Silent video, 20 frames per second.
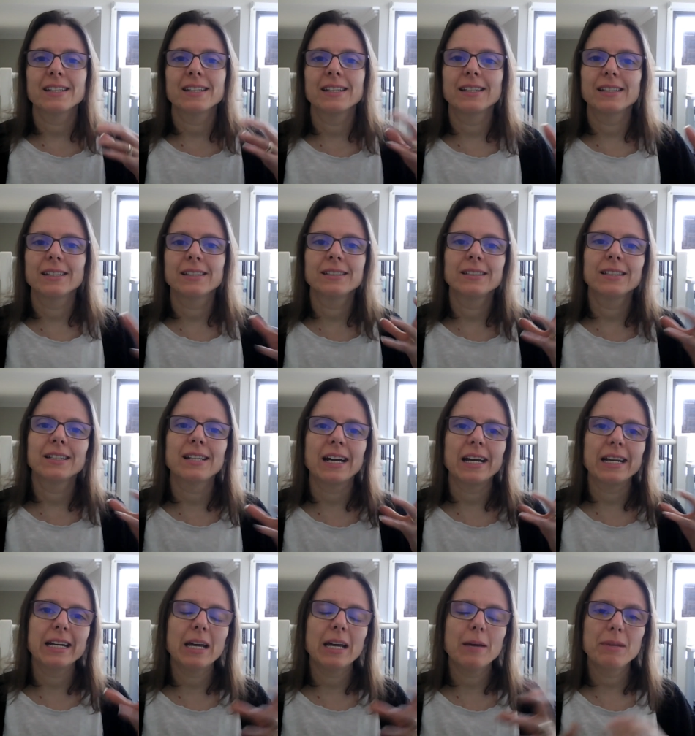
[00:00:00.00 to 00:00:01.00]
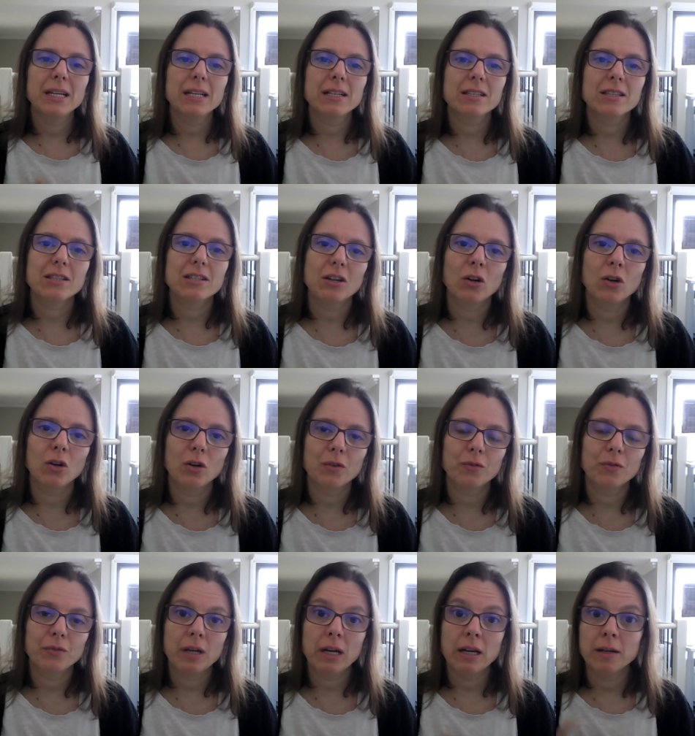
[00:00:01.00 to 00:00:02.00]
the dynamics
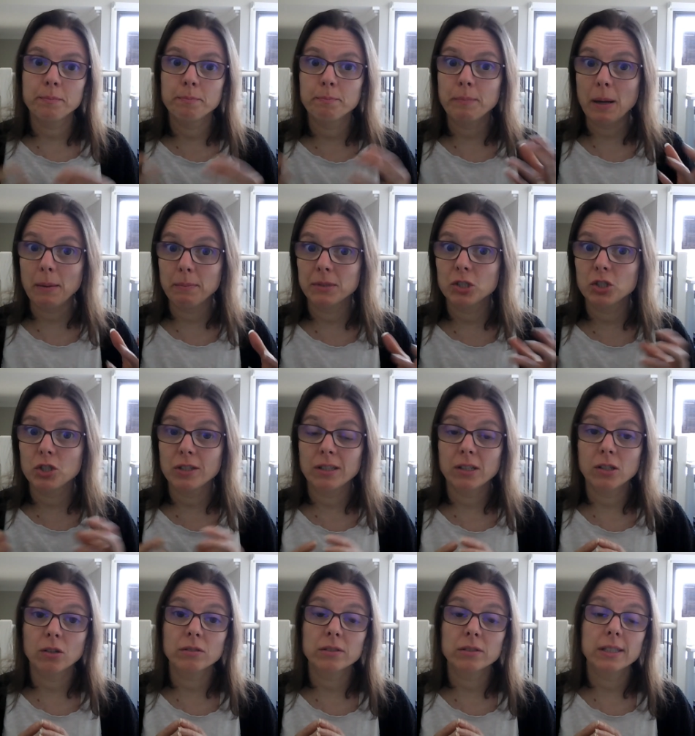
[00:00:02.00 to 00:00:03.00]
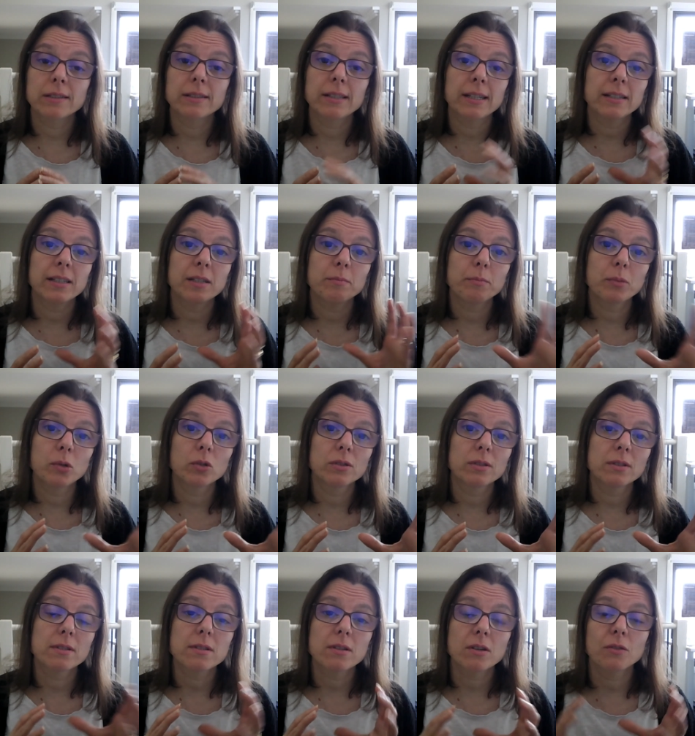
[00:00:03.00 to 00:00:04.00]
of publishing content and the
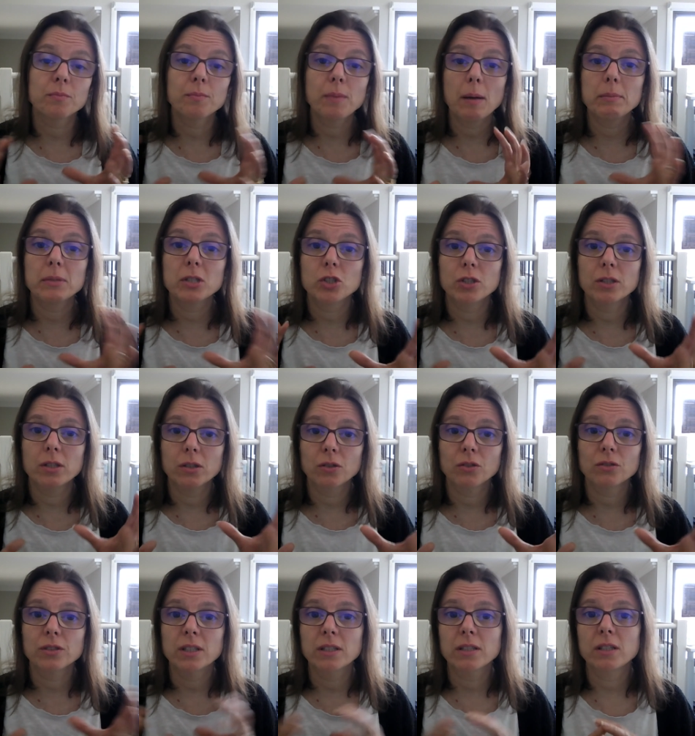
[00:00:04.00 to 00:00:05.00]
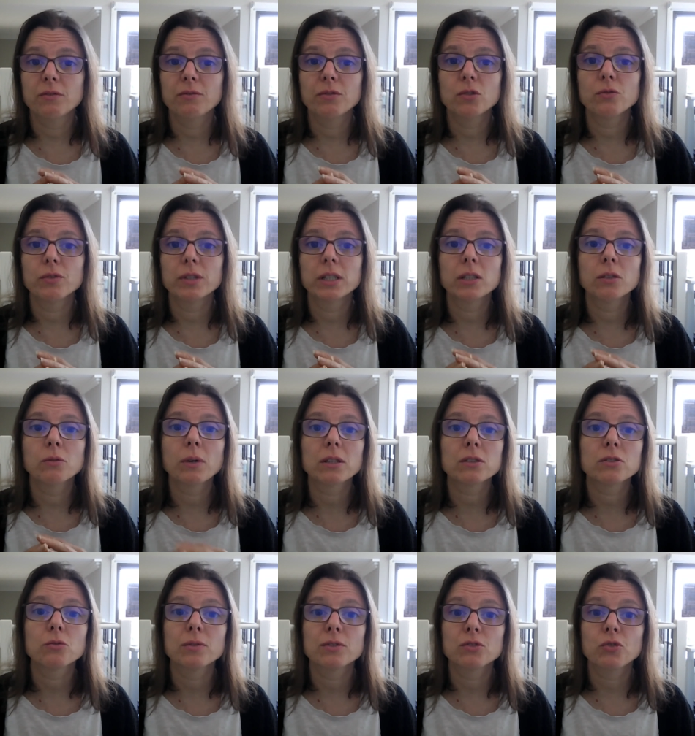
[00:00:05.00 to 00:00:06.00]
importance of publishing content if you really
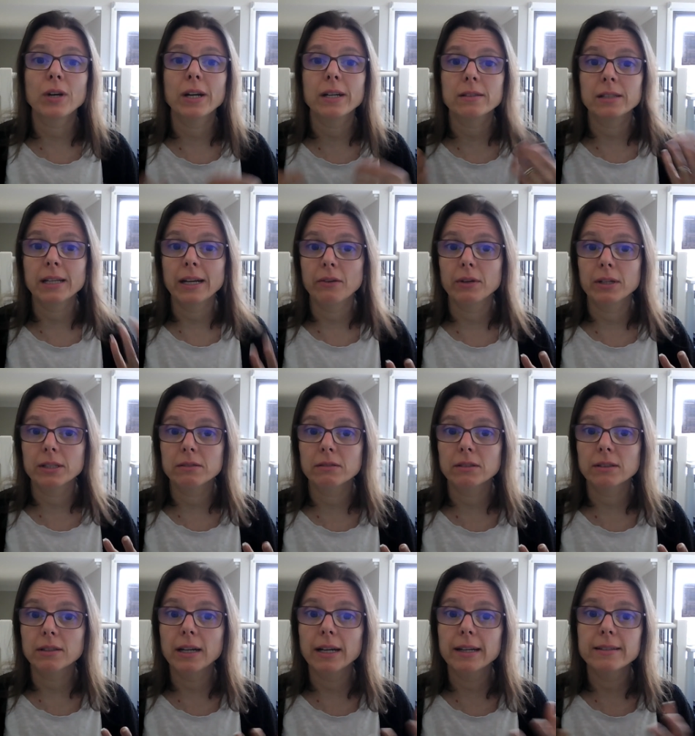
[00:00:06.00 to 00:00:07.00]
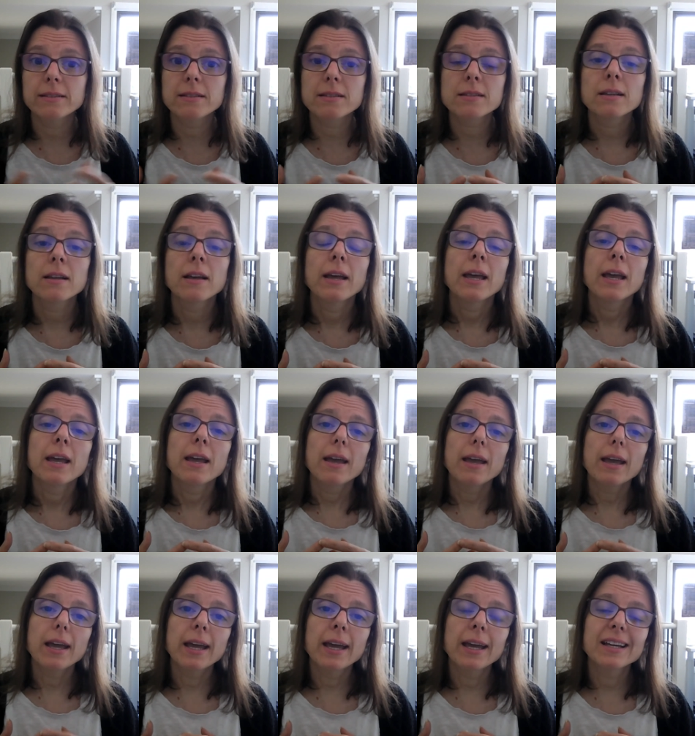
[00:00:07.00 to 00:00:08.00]
want to attract direct clients,
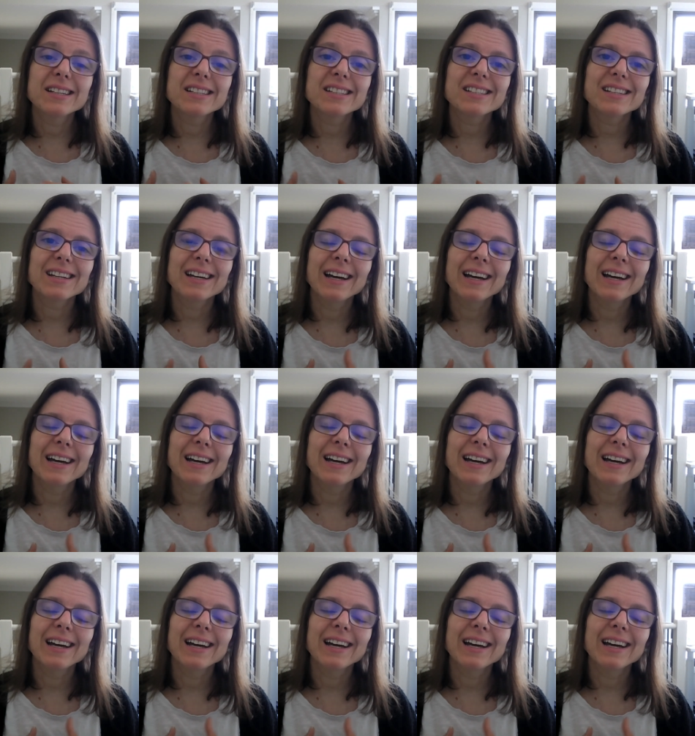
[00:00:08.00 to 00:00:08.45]
and